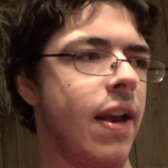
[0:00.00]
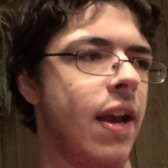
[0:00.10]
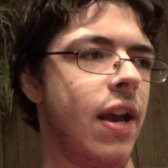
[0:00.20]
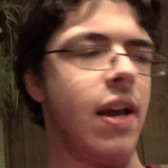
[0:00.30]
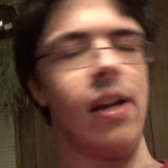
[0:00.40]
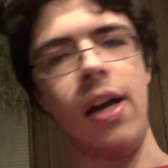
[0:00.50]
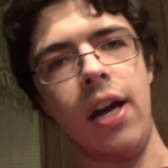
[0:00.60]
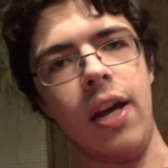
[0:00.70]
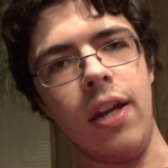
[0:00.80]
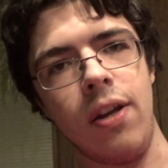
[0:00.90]
And
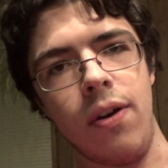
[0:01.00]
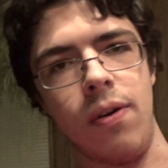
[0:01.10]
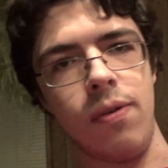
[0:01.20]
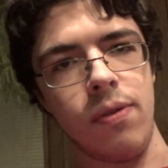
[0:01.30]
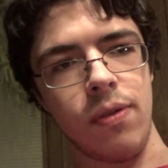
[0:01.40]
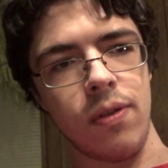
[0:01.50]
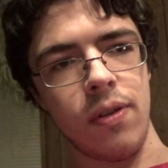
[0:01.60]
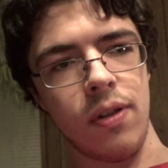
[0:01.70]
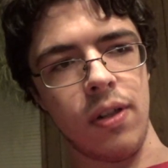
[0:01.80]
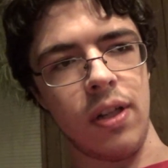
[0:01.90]
I know
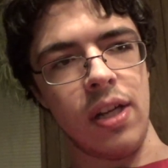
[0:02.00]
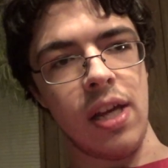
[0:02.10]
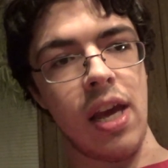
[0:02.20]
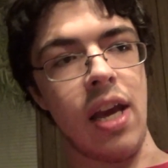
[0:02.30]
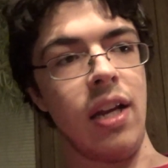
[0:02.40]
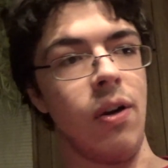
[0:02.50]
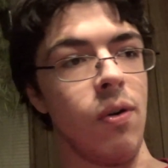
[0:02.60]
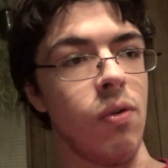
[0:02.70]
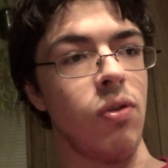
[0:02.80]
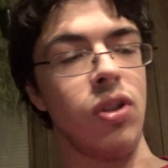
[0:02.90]
a
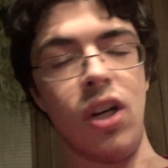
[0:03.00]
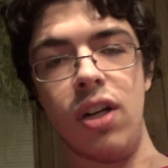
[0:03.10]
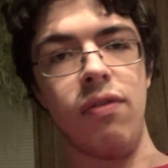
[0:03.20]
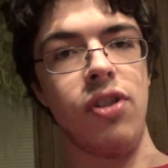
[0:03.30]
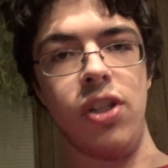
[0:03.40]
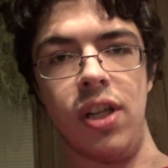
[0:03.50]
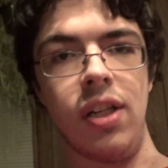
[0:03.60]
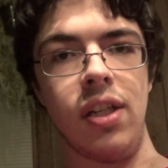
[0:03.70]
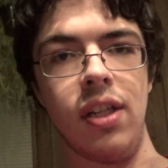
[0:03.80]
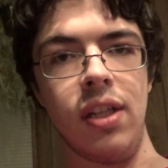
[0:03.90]
whole ton of
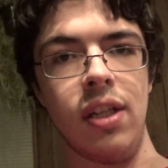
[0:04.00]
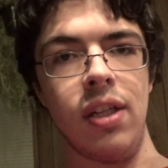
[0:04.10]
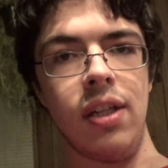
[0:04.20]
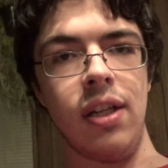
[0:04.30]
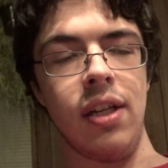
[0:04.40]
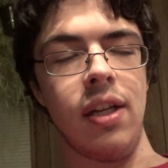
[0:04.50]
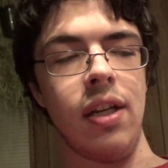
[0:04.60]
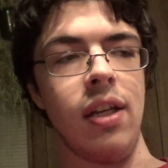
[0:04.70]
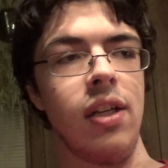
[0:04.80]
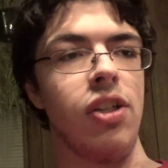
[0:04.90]
shit
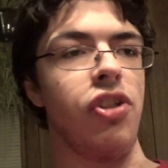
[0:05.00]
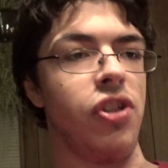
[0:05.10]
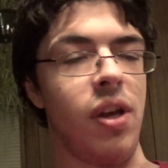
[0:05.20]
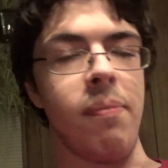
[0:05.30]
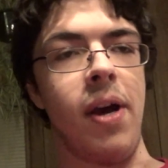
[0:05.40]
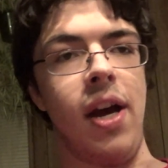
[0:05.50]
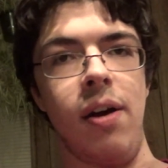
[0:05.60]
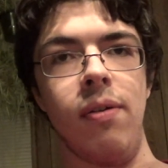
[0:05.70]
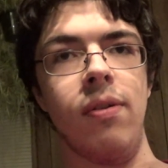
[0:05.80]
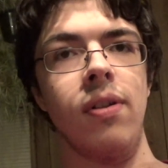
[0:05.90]

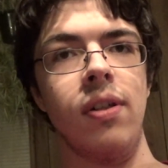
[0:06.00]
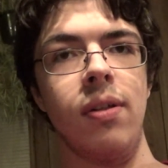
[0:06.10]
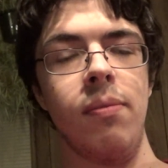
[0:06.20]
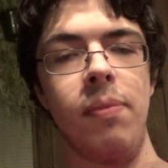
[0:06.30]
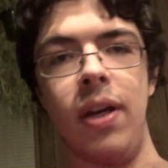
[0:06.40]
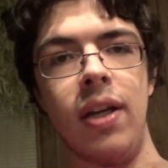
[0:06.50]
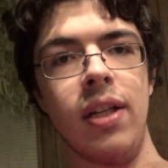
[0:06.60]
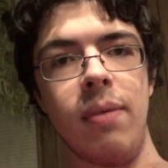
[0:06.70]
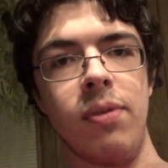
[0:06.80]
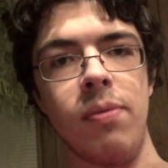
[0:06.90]
somehow, because
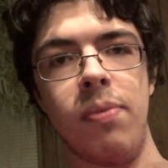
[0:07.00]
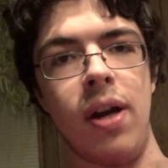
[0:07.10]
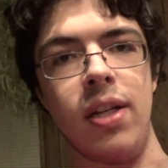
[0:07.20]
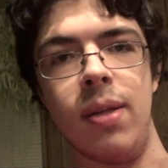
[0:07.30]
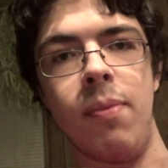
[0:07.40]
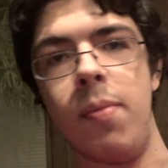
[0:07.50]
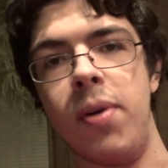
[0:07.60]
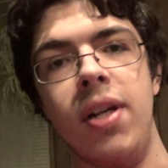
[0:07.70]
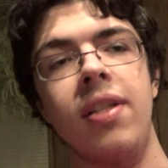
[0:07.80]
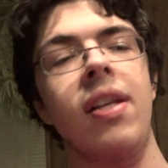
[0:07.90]
I'm surprised that my
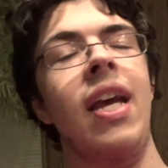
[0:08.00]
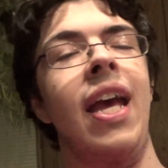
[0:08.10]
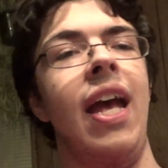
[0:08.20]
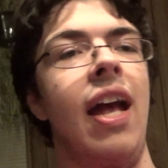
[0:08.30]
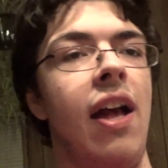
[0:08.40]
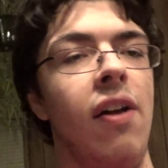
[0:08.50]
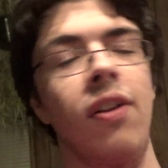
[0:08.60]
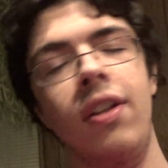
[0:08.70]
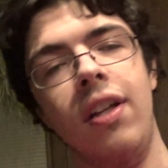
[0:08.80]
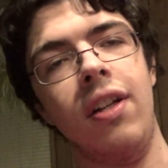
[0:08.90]
brain's
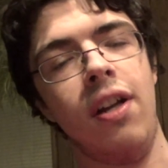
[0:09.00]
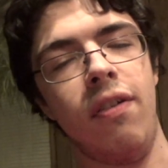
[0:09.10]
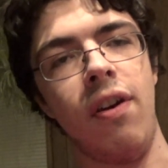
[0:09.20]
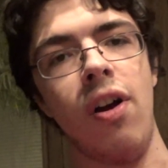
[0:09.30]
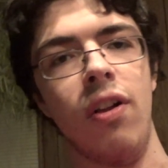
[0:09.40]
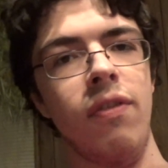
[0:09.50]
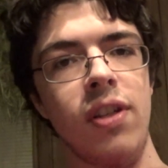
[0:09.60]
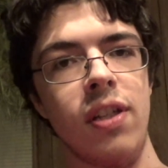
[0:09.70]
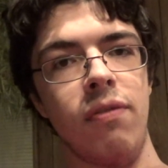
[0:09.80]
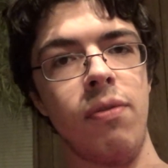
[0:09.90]
held enough all of
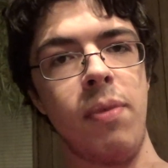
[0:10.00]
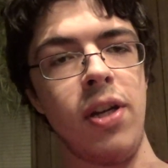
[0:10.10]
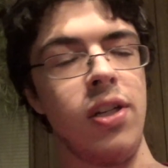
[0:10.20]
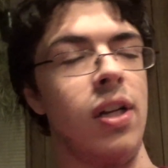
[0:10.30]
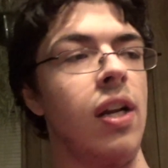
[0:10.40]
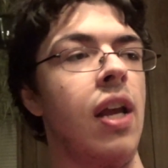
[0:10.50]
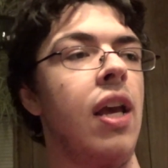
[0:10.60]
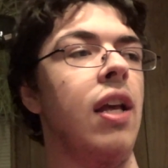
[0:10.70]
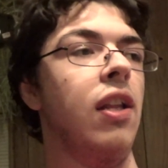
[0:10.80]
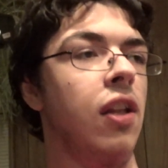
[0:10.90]
this information.
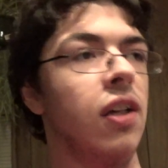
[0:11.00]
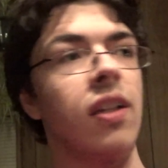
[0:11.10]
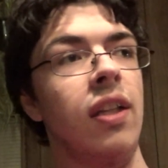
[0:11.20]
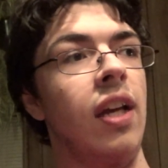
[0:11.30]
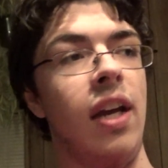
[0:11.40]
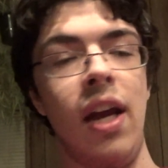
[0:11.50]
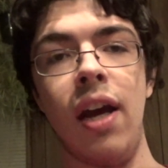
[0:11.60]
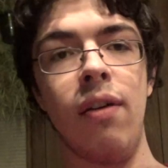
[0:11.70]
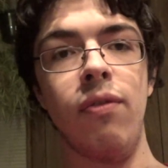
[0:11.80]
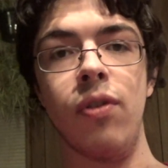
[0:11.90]
Luckily I
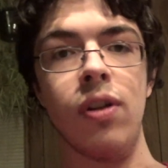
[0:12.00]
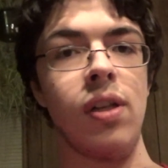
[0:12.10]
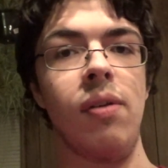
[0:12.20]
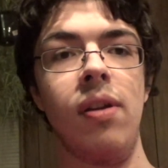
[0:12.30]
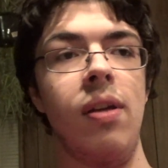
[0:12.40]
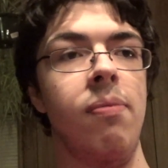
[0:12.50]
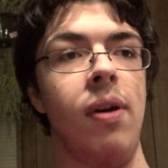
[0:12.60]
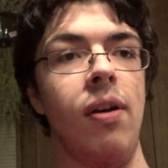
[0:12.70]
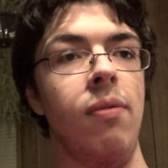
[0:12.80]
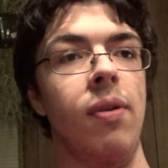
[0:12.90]
have, or else he
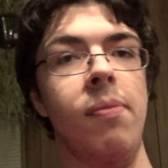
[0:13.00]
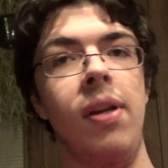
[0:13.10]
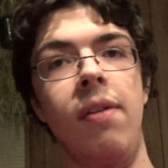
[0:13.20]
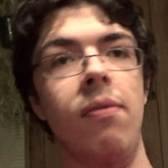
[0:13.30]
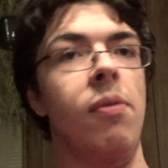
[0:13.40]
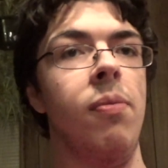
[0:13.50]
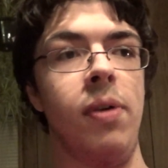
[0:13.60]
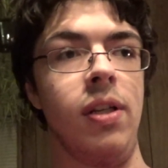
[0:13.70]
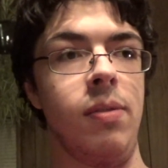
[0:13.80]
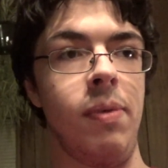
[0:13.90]
probably would have been even more
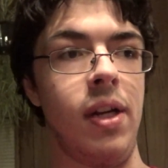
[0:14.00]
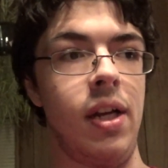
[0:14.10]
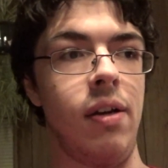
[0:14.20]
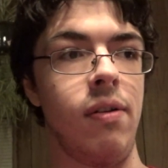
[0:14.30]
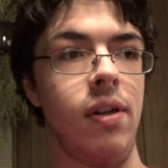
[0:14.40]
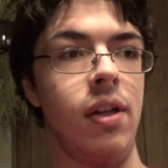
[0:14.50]
pissed by now.